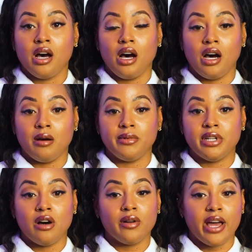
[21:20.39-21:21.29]

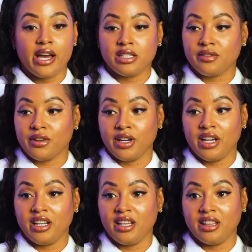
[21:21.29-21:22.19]
Don't ask for
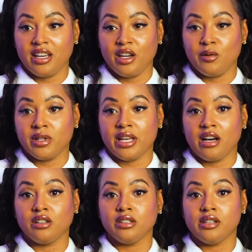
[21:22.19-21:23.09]
anything
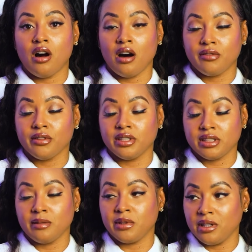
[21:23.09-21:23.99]
without offering
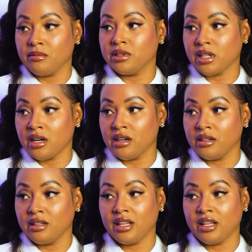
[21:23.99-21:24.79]
something in return.